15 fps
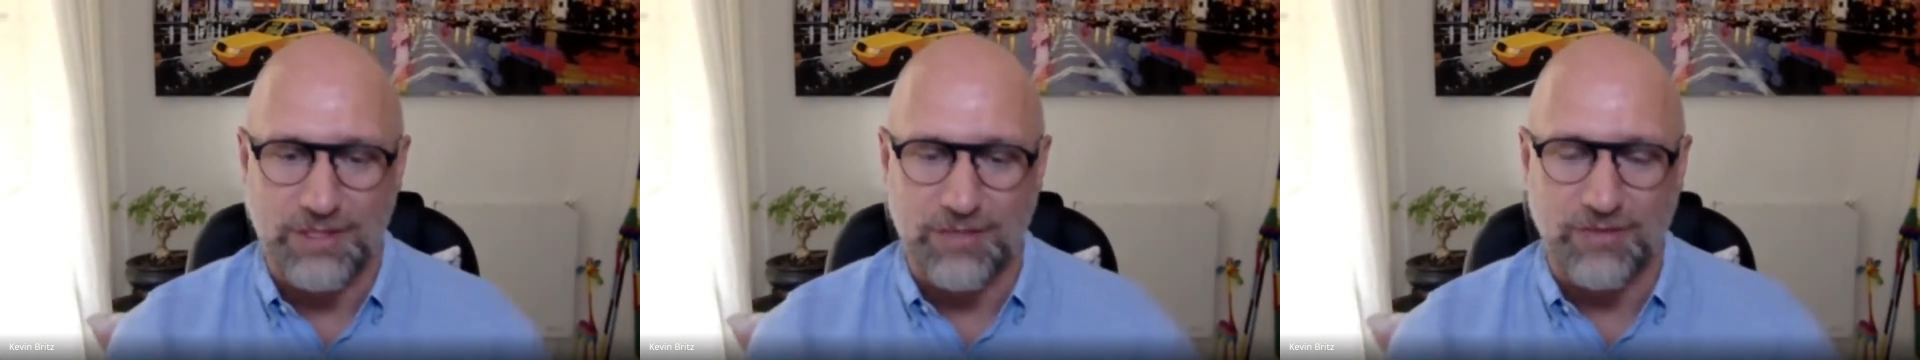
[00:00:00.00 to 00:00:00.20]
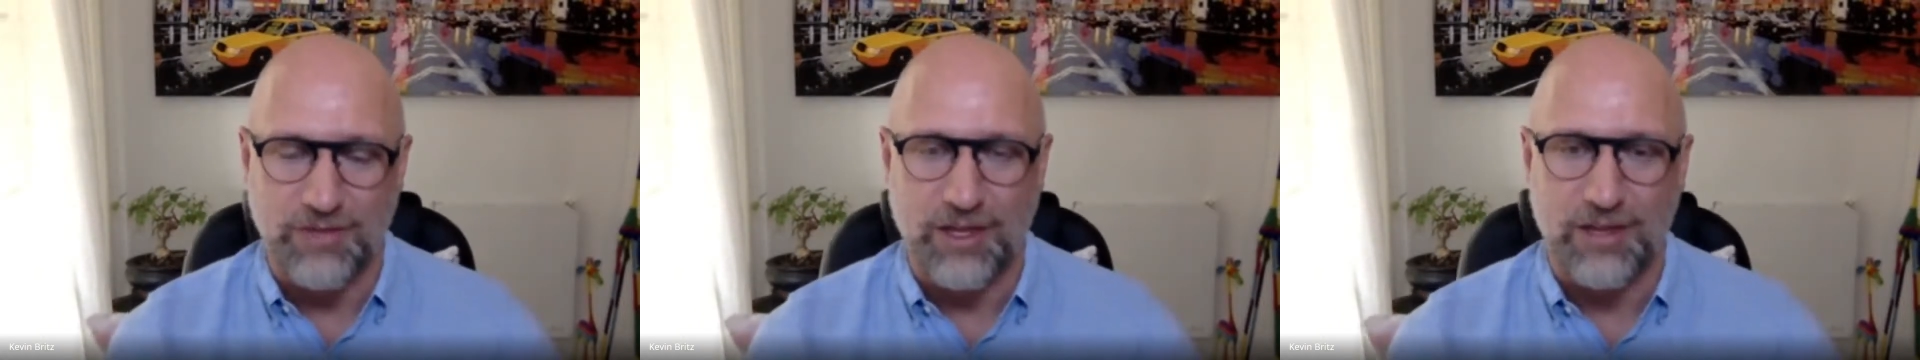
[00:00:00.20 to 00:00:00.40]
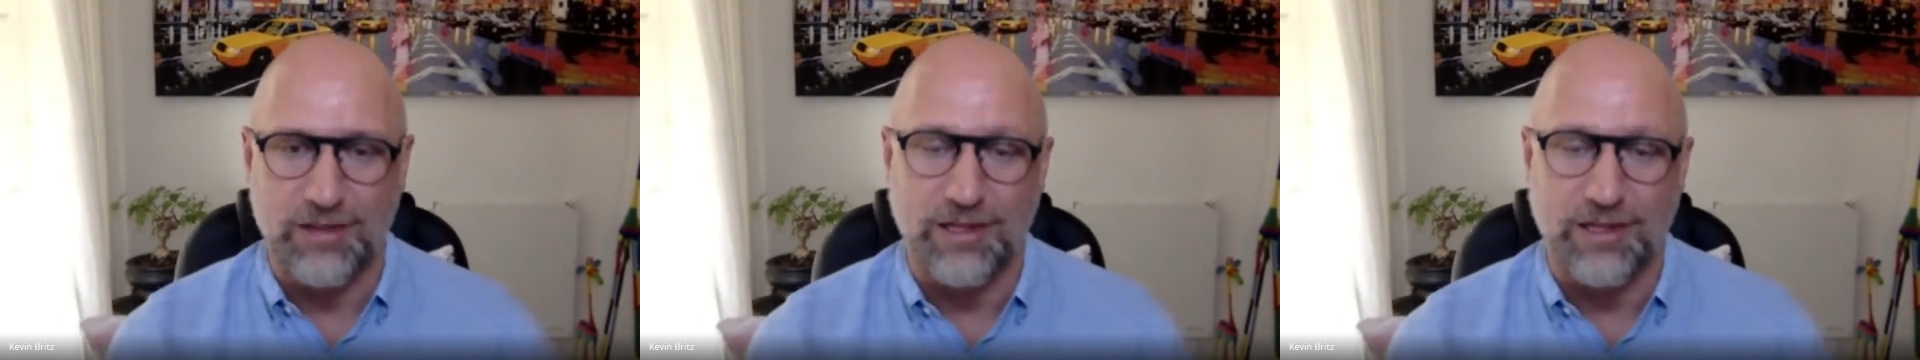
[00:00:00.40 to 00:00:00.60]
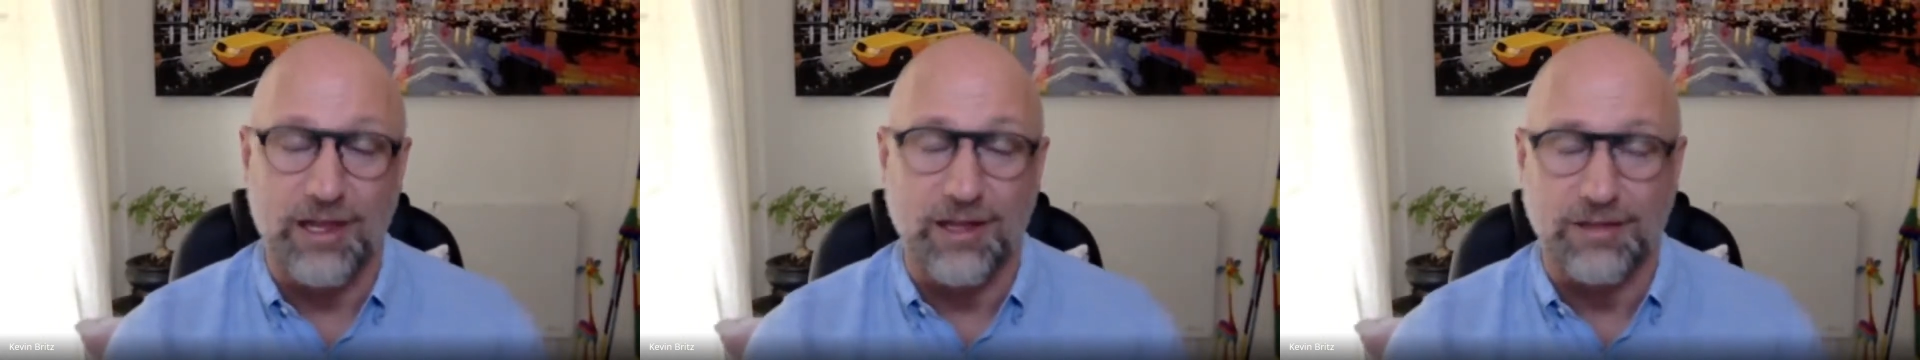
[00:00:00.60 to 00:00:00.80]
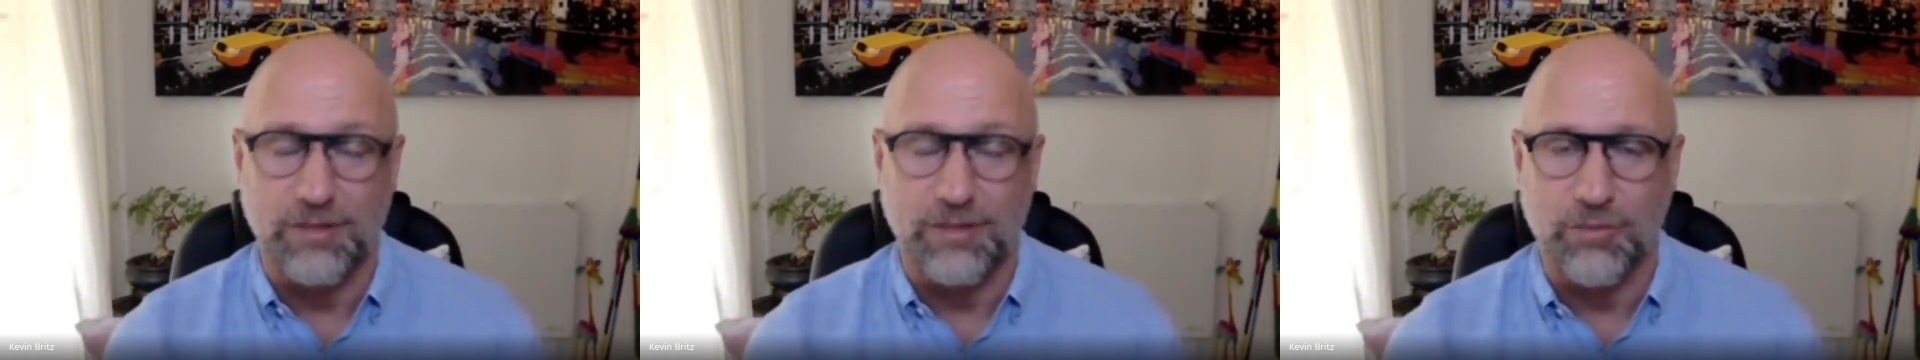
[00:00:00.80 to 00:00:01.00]
the
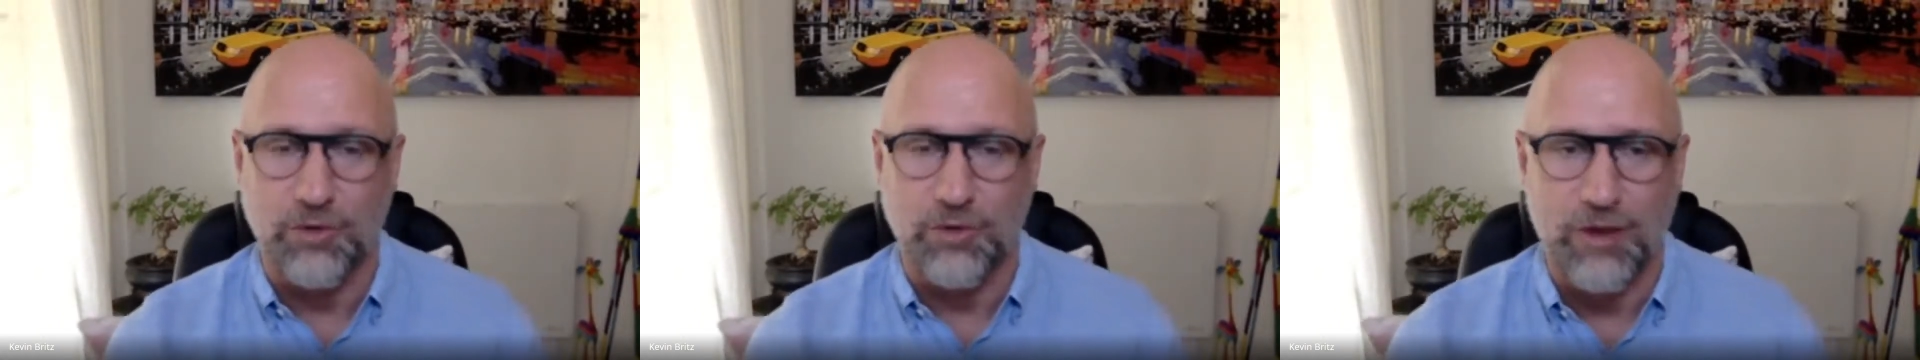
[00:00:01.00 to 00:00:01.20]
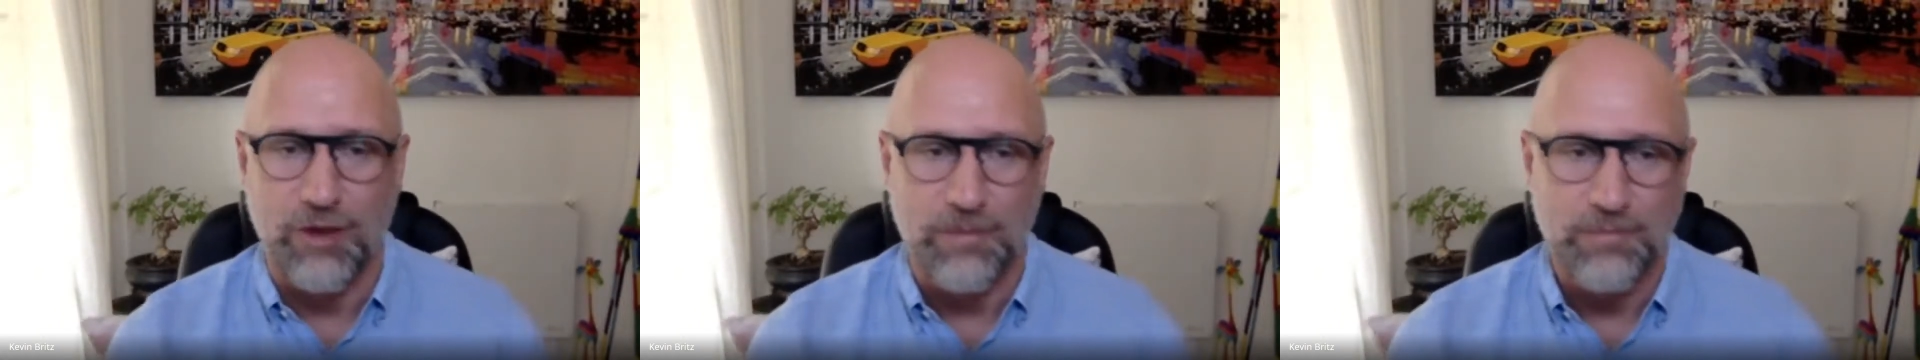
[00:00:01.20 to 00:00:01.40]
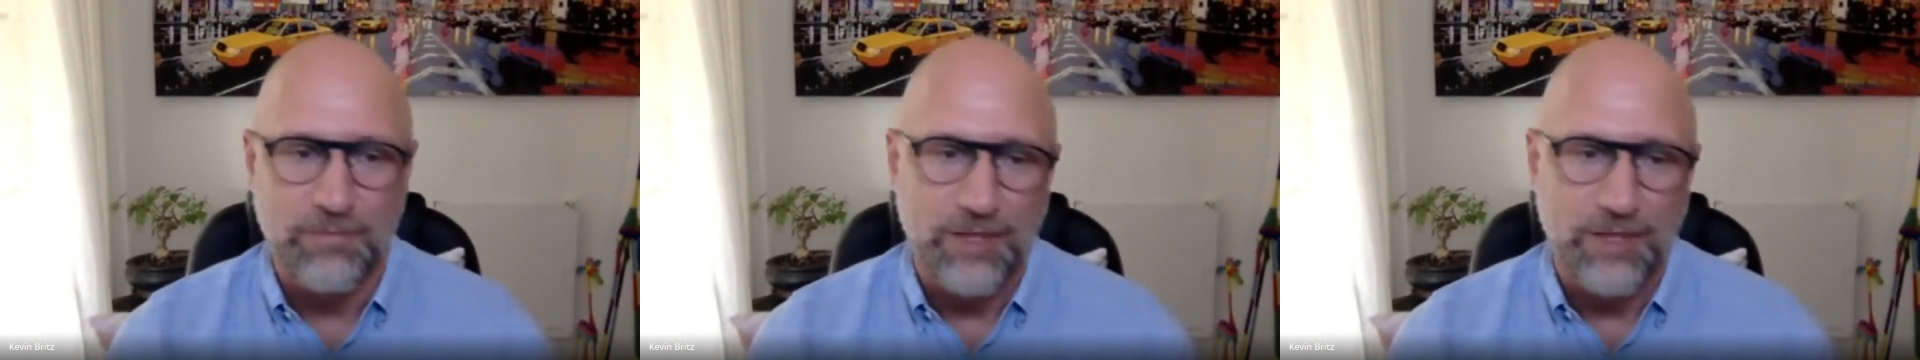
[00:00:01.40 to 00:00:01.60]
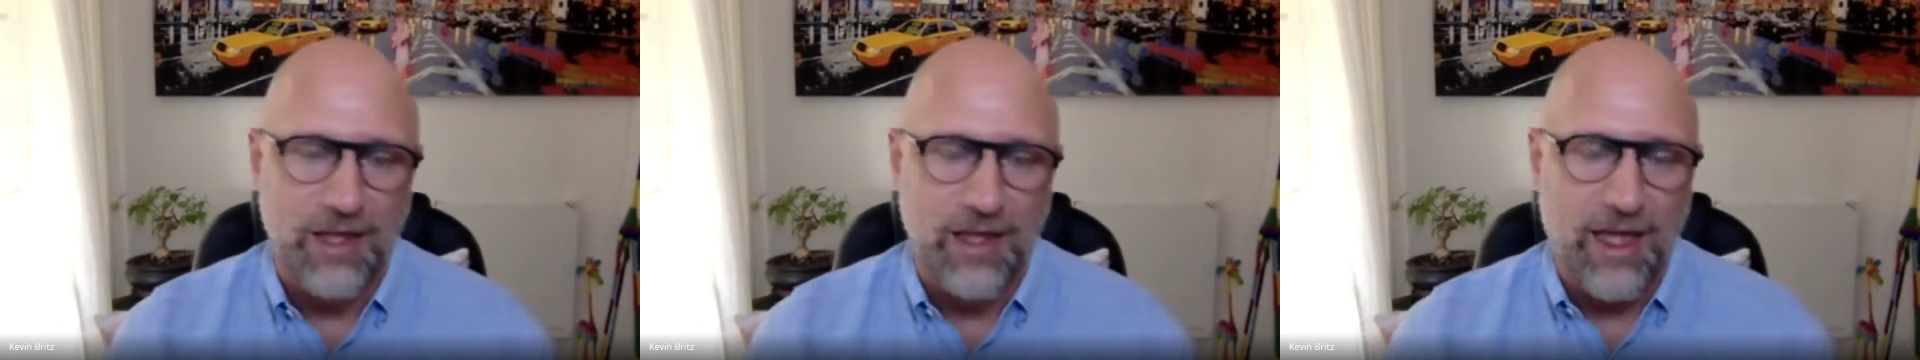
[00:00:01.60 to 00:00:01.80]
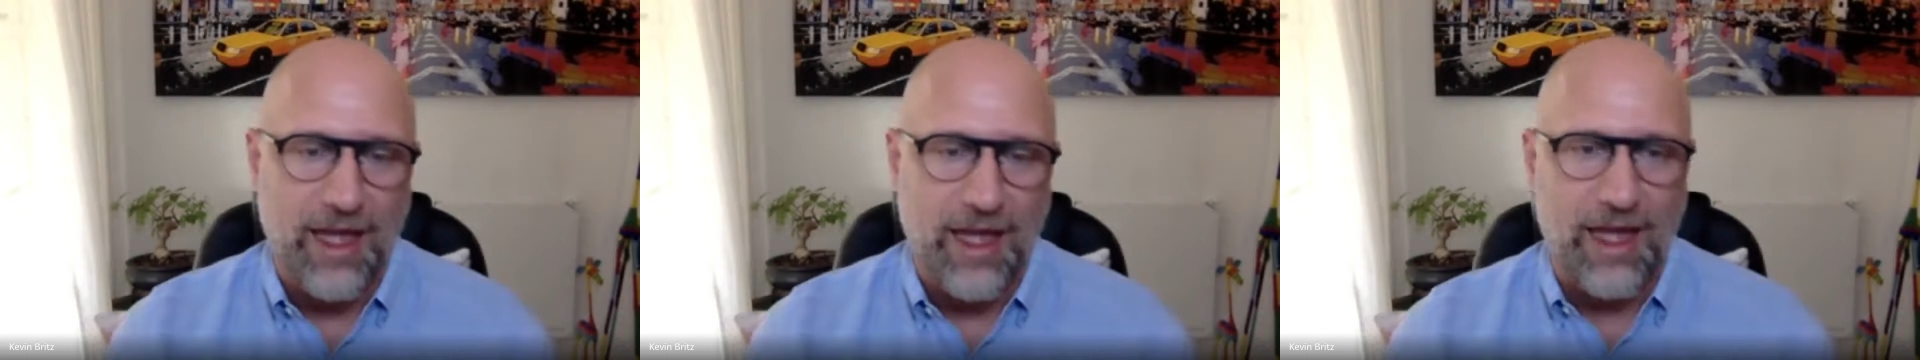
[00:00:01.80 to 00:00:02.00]
ELD program,
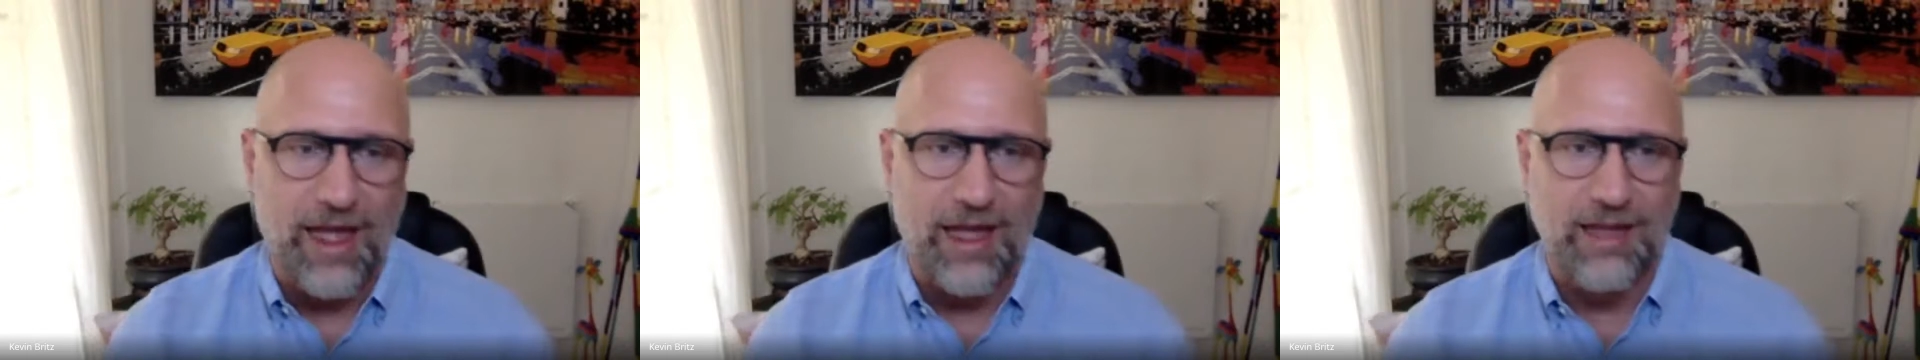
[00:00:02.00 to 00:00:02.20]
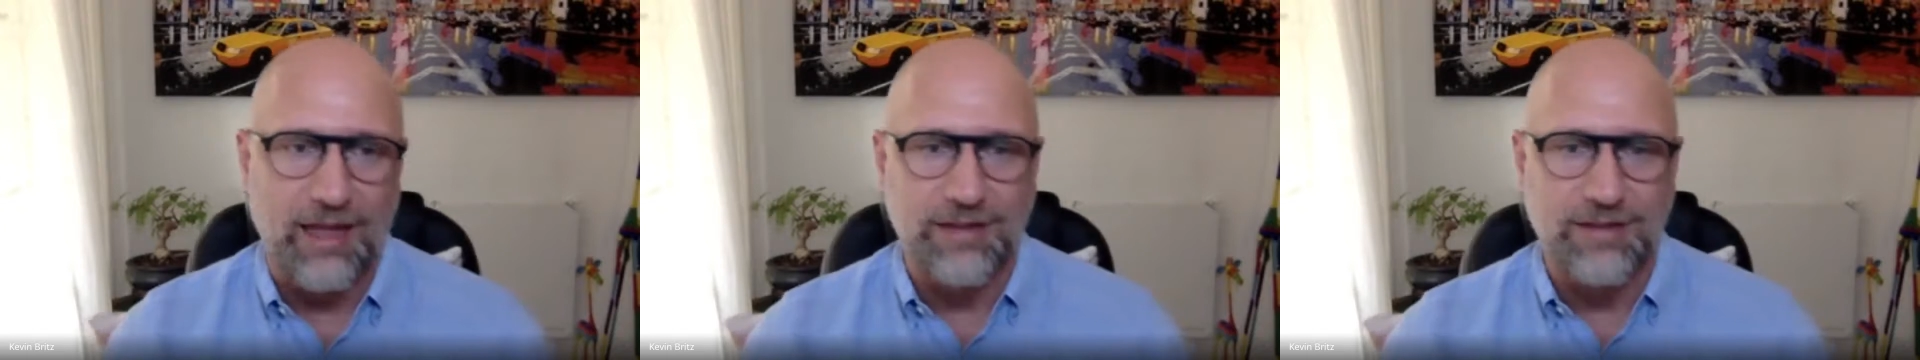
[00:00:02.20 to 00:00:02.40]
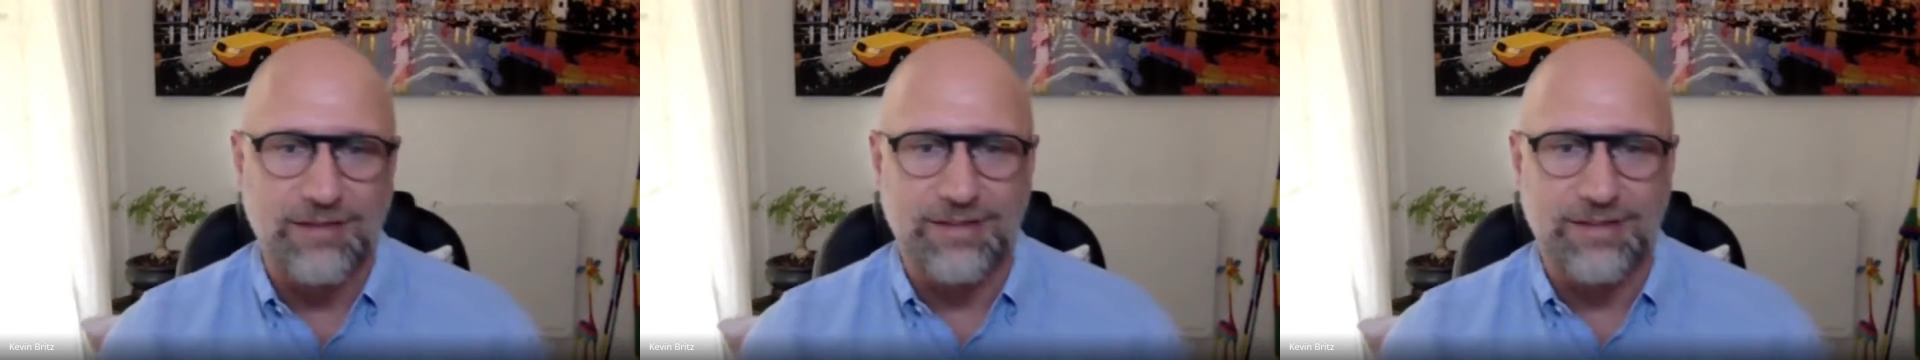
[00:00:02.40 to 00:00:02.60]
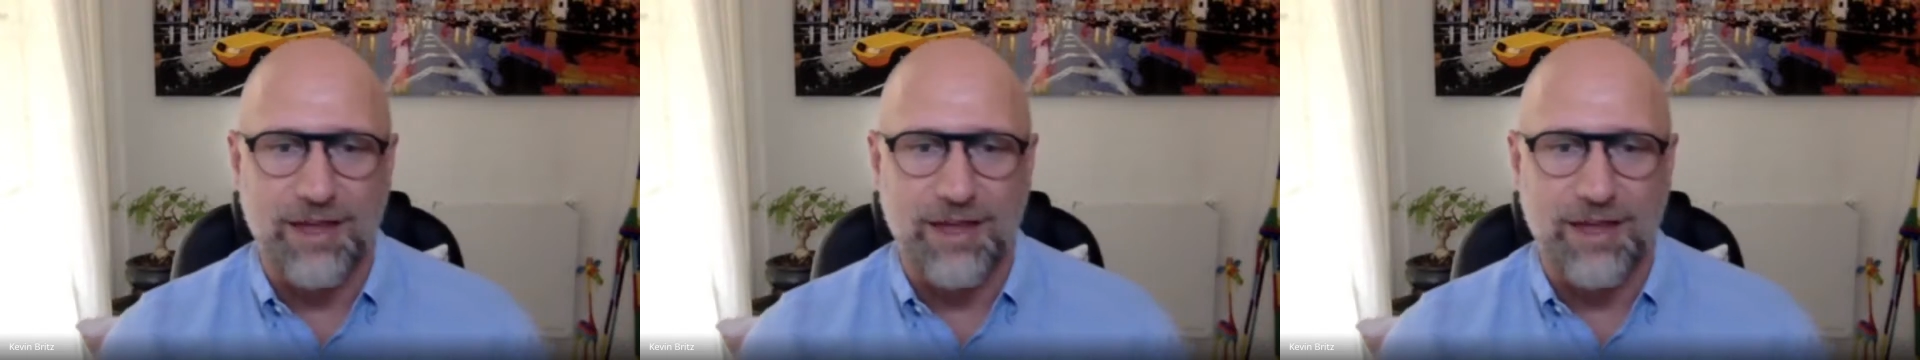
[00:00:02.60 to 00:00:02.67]
and